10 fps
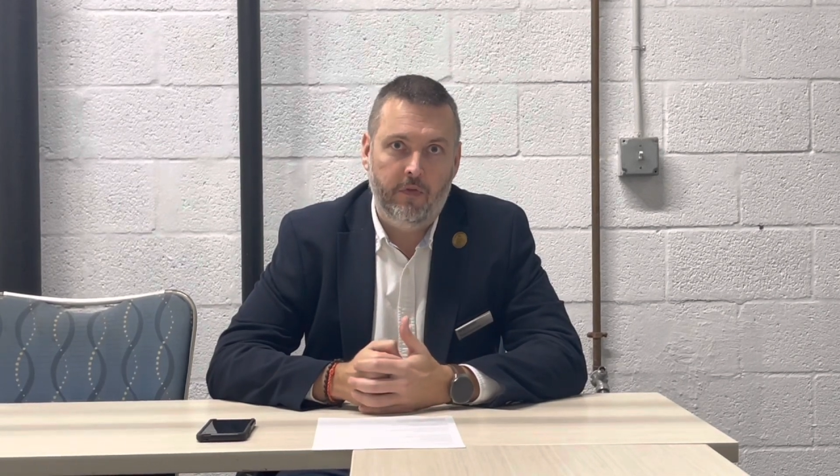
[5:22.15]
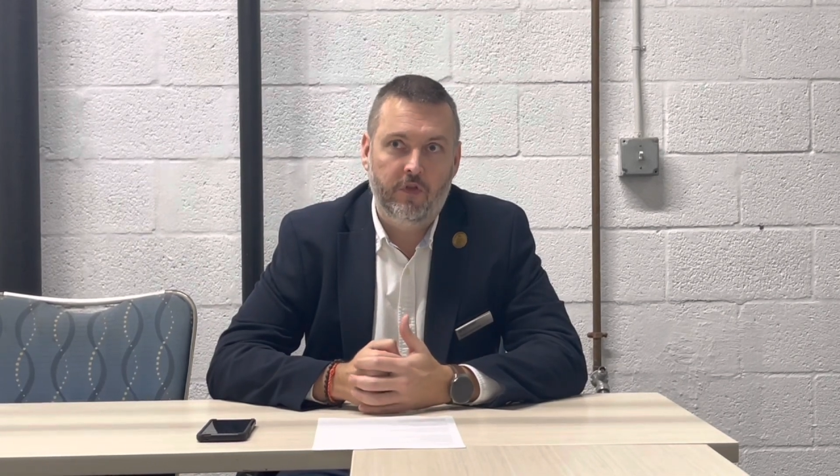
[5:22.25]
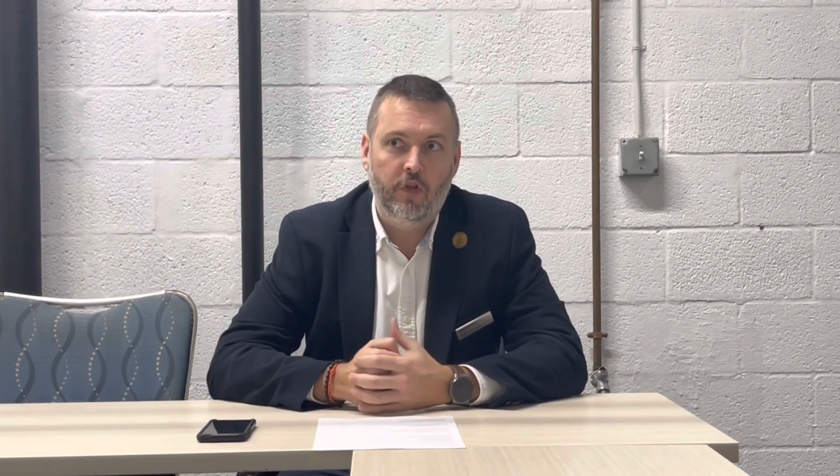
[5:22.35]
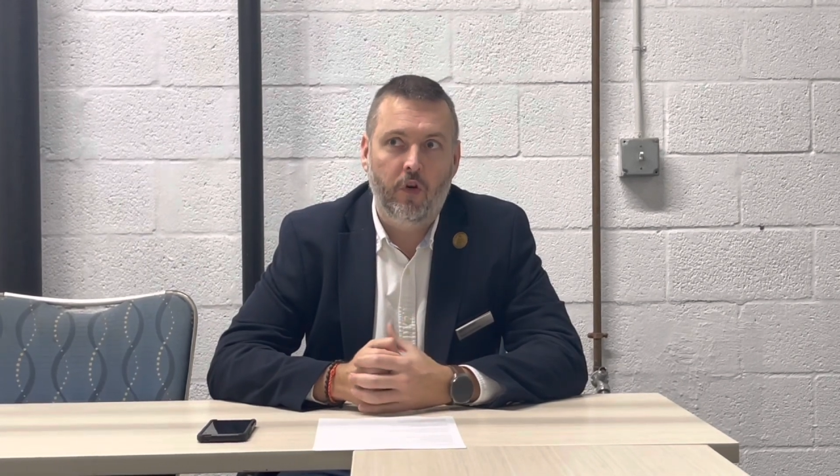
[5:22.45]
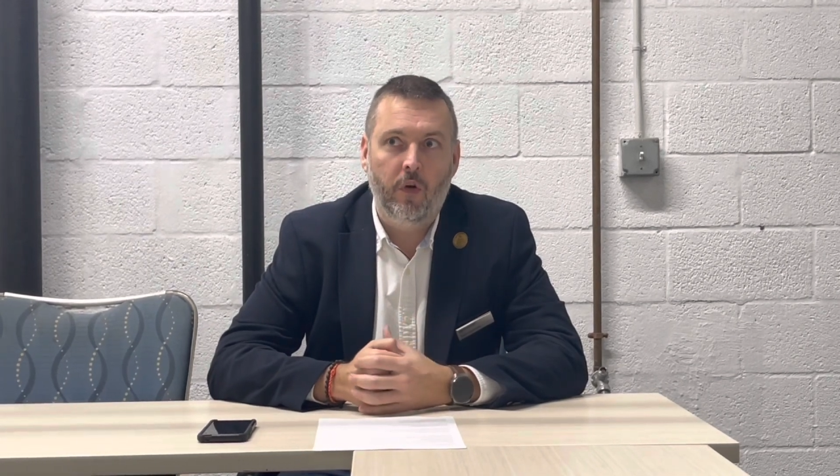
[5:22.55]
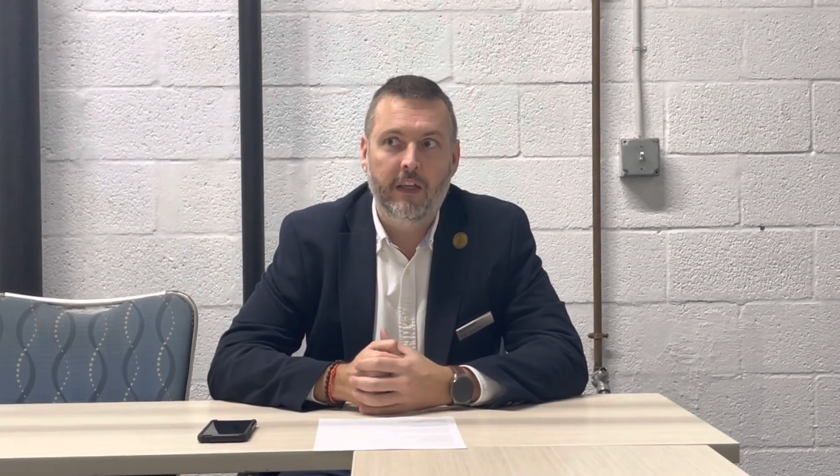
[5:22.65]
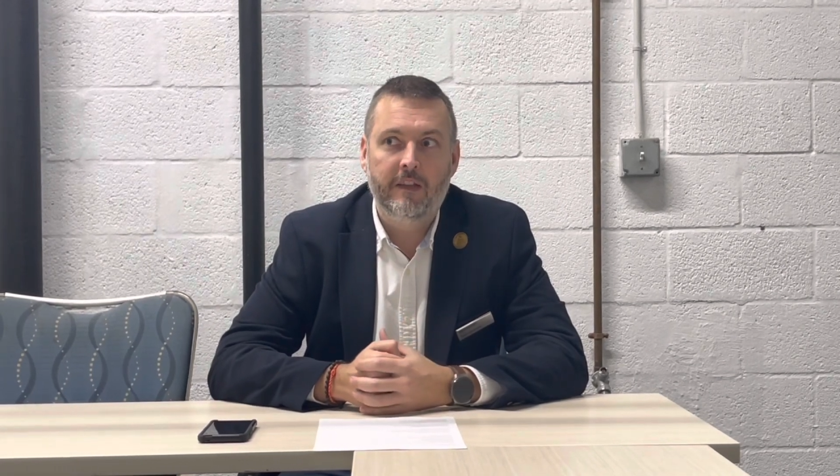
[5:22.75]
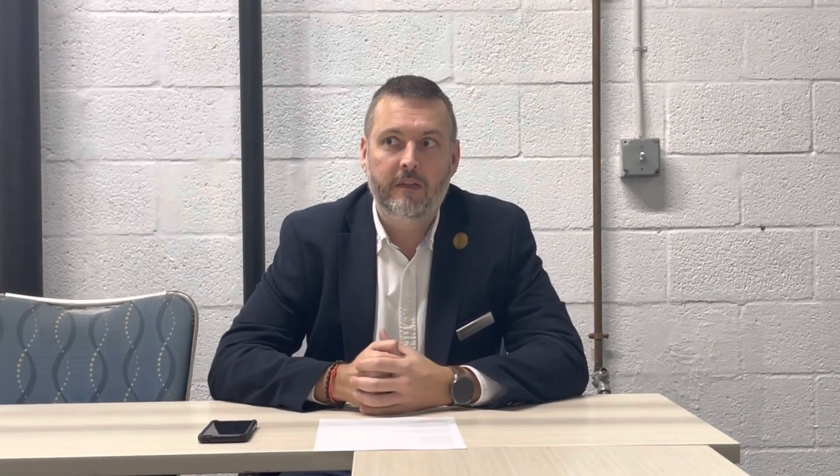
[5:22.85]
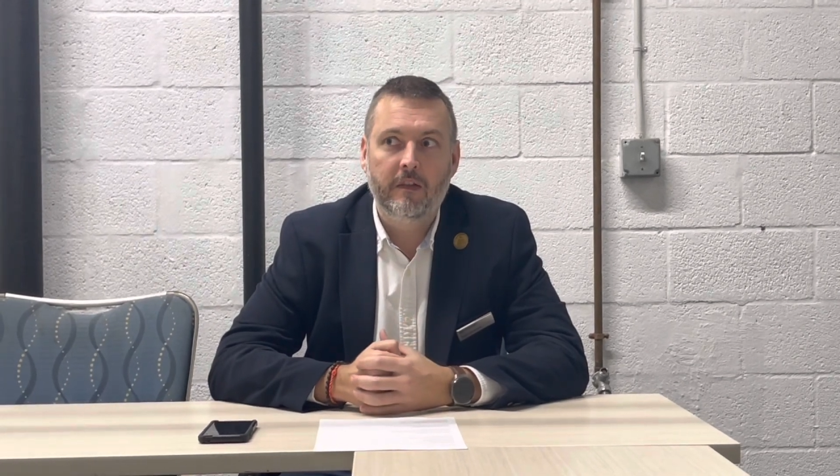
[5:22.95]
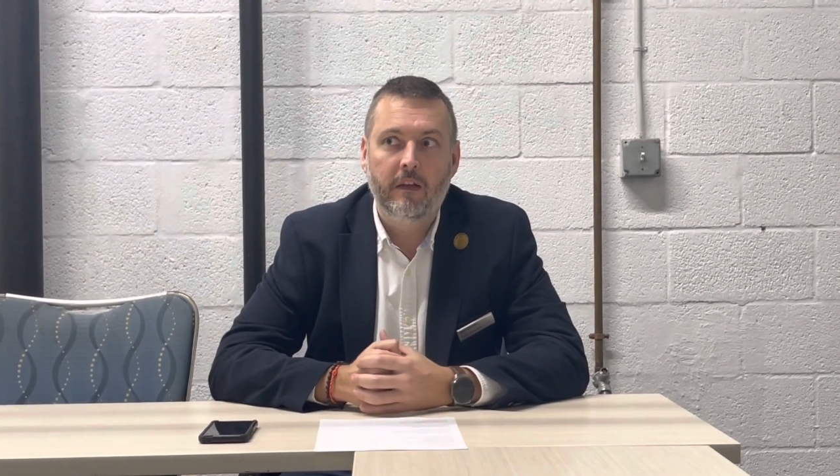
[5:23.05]
So
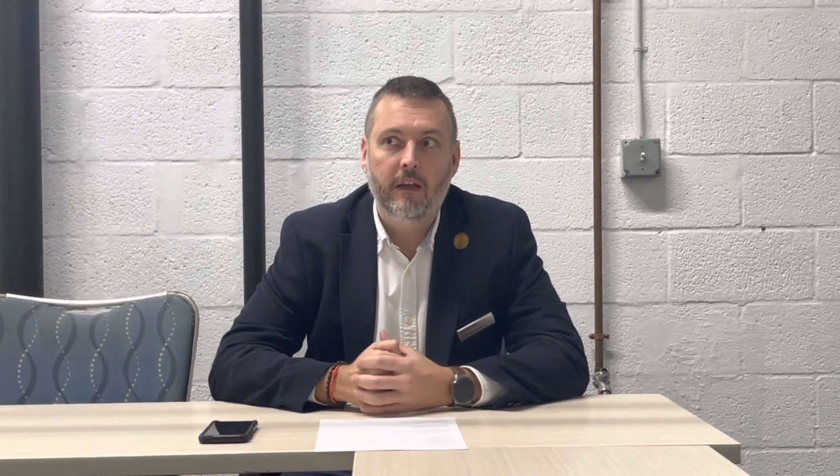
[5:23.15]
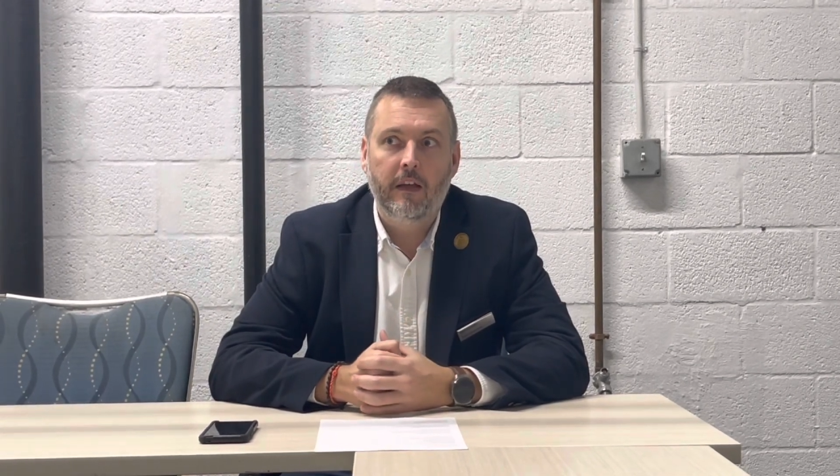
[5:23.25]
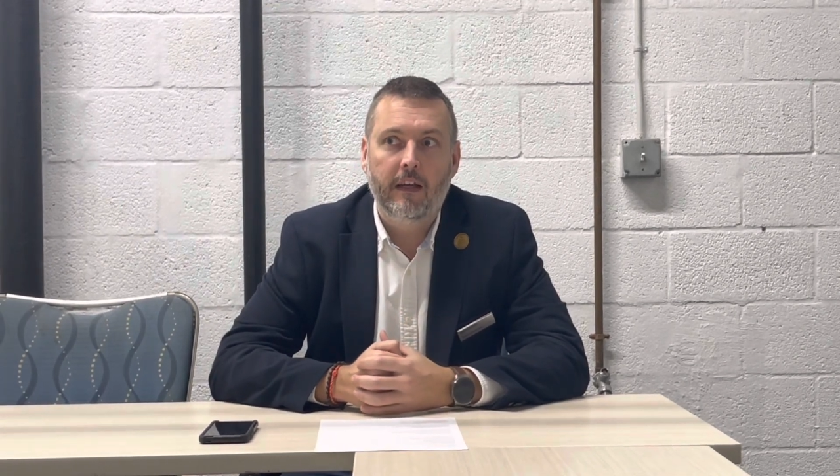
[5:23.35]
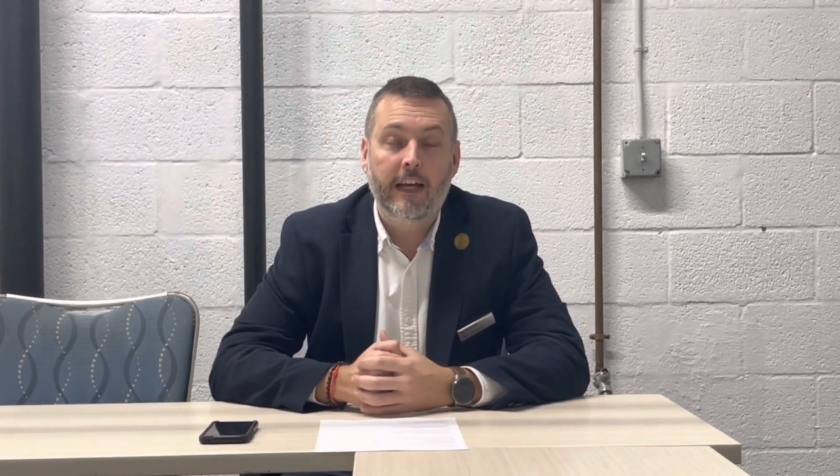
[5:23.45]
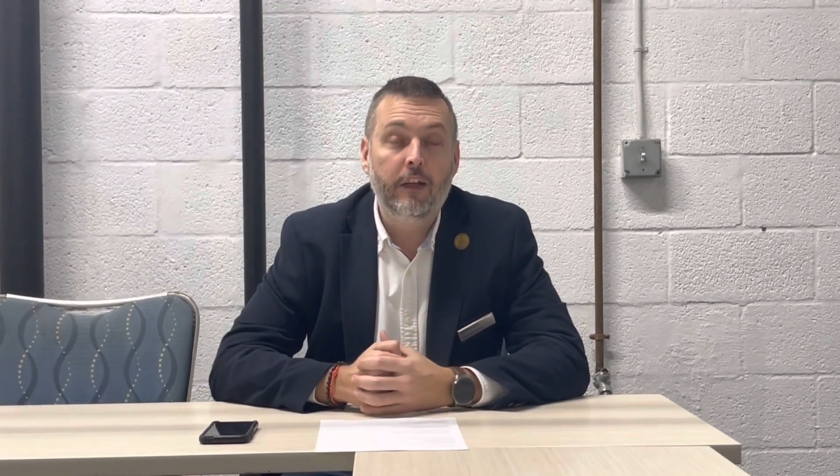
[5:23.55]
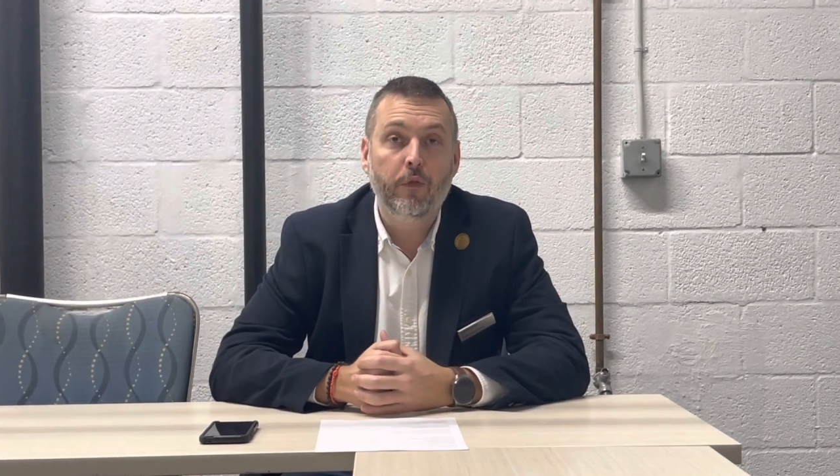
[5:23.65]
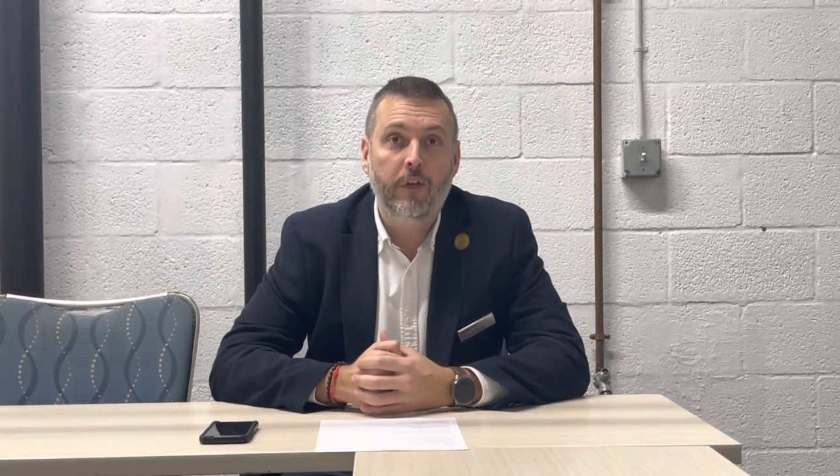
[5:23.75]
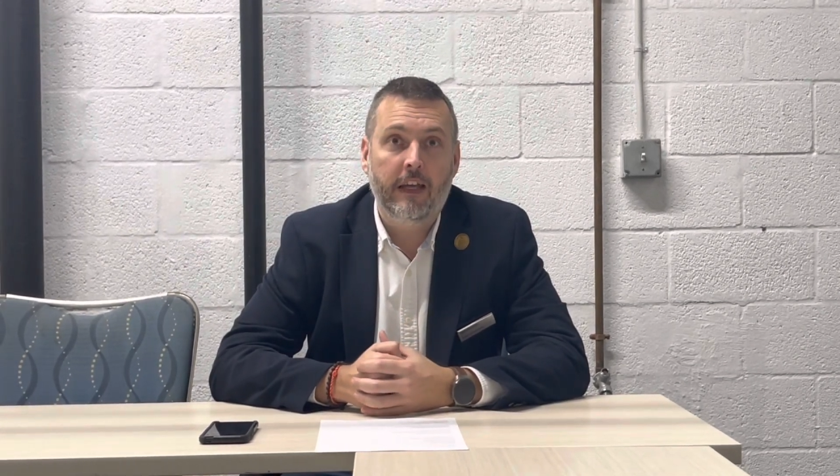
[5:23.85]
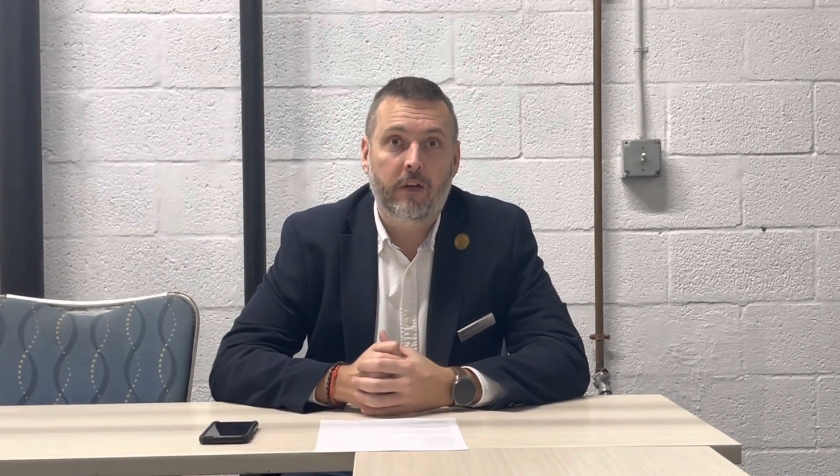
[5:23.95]
it's kind of like